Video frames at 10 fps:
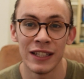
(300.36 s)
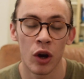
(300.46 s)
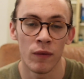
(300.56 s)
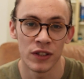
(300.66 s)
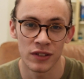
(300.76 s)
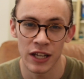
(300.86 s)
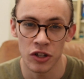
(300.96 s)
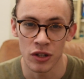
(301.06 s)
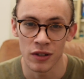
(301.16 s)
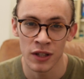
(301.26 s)

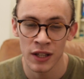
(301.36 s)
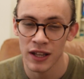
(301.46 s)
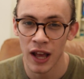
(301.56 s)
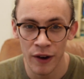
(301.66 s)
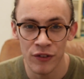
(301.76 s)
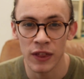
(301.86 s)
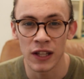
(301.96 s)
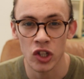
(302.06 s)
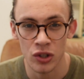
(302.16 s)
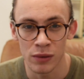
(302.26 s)
conversation,
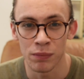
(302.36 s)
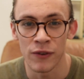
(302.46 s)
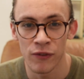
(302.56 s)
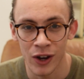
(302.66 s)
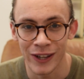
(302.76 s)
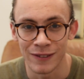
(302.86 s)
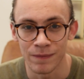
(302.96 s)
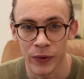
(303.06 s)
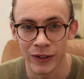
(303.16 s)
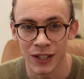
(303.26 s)
everything should be fine.
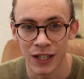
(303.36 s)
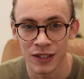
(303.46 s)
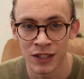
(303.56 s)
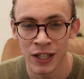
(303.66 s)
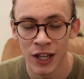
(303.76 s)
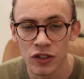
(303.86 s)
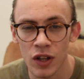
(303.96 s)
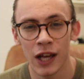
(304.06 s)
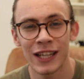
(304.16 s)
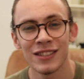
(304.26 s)
Okay,
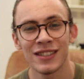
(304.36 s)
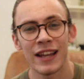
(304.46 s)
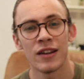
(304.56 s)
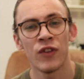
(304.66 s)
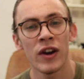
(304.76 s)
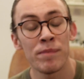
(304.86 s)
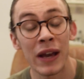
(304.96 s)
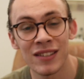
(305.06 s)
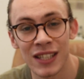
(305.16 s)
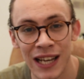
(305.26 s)
so like I said, a very
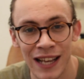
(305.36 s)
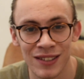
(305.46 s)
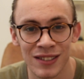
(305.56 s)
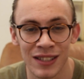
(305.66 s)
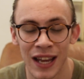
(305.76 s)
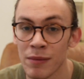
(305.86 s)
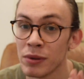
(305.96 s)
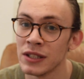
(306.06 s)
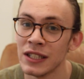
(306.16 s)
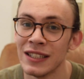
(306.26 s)
basic lesson today,
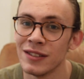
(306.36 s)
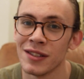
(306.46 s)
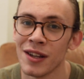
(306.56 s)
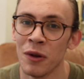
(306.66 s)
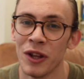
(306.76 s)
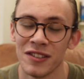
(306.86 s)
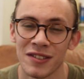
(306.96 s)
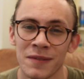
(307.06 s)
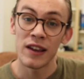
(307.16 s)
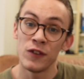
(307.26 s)
but you needed to know
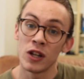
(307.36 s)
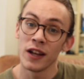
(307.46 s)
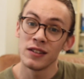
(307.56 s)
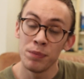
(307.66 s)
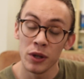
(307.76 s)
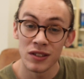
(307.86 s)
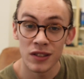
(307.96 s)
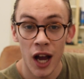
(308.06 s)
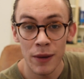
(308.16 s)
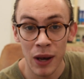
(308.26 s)
this. If you'd like to book a
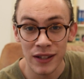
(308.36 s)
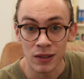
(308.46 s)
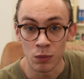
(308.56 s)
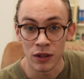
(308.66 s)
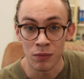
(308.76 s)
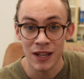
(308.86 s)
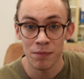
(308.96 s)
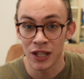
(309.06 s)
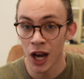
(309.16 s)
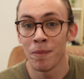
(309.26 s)
Skype lesson with me,
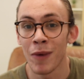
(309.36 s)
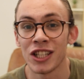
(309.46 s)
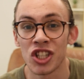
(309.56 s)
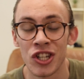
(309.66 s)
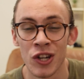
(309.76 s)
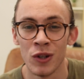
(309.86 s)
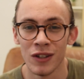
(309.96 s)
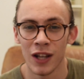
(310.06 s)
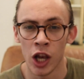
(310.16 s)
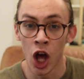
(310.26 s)
become my
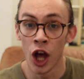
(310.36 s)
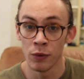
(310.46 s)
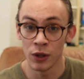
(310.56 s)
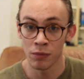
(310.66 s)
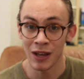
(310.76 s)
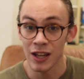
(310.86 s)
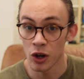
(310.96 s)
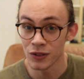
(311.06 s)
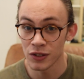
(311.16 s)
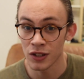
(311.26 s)
student, learn with me
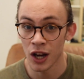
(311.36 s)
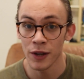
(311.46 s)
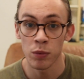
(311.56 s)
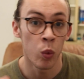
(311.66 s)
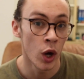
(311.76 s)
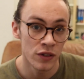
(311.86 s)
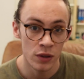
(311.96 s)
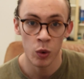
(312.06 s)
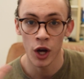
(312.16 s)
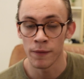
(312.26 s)
on Skype,
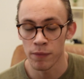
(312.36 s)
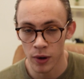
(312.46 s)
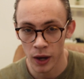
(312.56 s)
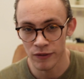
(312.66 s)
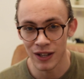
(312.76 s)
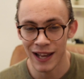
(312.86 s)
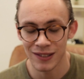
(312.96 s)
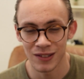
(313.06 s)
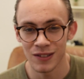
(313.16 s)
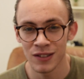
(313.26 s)
one-to-one private
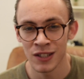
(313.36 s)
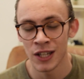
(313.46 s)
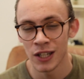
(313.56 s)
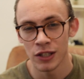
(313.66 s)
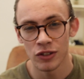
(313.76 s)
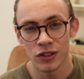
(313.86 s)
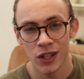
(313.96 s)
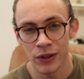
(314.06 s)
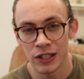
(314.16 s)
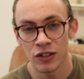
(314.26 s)
lessons, just
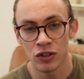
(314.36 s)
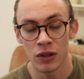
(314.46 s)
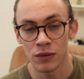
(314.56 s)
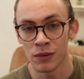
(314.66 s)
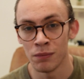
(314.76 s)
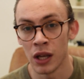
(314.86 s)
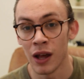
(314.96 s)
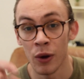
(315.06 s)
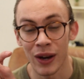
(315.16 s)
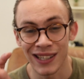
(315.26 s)
go in the description
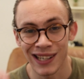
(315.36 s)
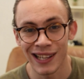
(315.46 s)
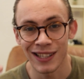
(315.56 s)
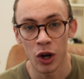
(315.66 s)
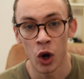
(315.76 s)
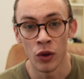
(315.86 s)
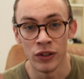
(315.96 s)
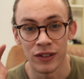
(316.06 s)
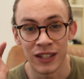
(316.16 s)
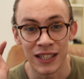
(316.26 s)
below and click
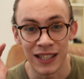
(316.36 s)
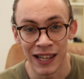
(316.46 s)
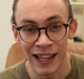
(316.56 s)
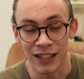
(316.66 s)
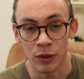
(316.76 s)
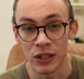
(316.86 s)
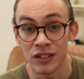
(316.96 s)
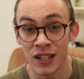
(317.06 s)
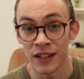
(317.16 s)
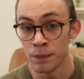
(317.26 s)
on the link which
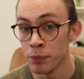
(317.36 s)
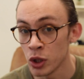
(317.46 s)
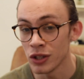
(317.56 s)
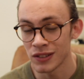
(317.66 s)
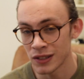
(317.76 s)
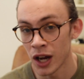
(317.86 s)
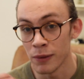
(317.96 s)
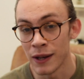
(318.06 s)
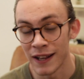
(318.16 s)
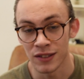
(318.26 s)
says book a
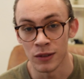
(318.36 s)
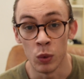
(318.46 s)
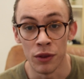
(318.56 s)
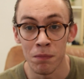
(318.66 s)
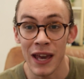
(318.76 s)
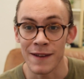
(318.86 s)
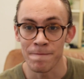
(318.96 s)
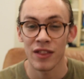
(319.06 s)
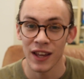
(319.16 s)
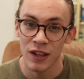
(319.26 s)
Skype lesson with
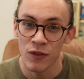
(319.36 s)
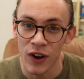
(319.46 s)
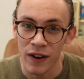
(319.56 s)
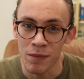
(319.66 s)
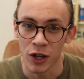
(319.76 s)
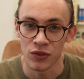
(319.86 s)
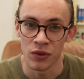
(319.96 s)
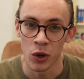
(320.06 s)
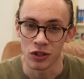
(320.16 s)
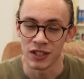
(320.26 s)
me. Thank you very much for
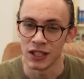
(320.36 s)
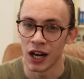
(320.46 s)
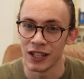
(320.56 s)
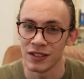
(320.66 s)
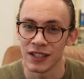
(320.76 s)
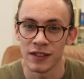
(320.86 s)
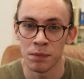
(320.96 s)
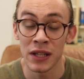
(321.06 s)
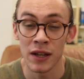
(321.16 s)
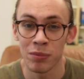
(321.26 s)
watching, guys. It's
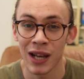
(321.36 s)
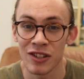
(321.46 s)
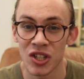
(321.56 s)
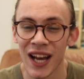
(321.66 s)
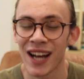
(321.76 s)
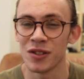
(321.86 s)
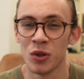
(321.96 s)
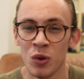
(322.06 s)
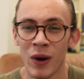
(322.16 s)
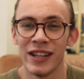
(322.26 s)
been a pleasure as
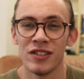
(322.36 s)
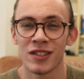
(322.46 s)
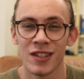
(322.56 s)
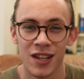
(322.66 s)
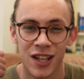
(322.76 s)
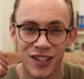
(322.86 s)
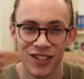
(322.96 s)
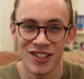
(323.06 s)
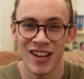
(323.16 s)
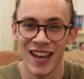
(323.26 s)
always.
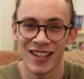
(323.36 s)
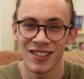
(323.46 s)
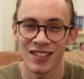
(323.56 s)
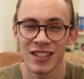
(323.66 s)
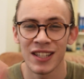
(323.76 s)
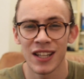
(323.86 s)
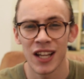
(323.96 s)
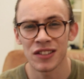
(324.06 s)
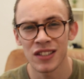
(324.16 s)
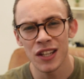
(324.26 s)
Cheers.
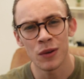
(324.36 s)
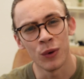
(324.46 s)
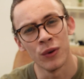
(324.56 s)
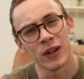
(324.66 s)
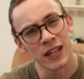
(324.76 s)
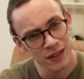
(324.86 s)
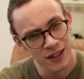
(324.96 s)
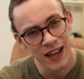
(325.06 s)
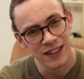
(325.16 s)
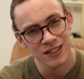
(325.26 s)
I'll see you all in the
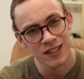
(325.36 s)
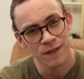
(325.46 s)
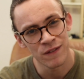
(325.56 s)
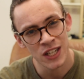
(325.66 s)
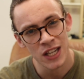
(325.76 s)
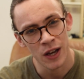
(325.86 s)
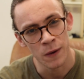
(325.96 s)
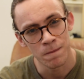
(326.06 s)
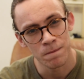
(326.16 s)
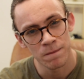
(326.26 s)
next
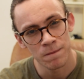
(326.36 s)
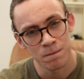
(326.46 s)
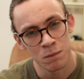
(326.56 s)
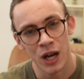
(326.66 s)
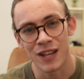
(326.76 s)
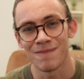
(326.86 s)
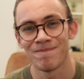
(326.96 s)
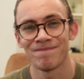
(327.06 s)
video. Bye.